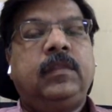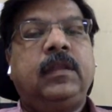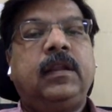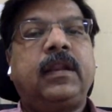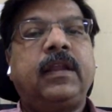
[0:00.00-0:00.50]

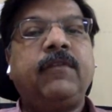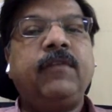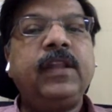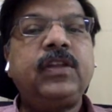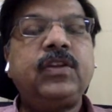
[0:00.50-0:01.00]
the
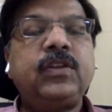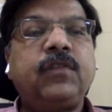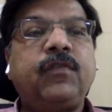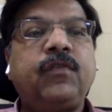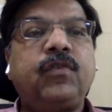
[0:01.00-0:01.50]

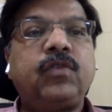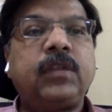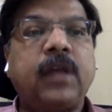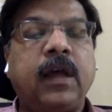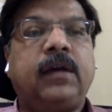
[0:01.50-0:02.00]
revelation of
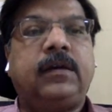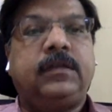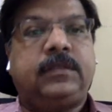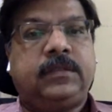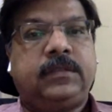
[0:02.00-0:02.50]
truth
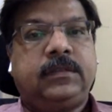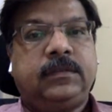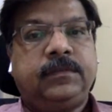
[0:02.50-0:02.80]
occurs.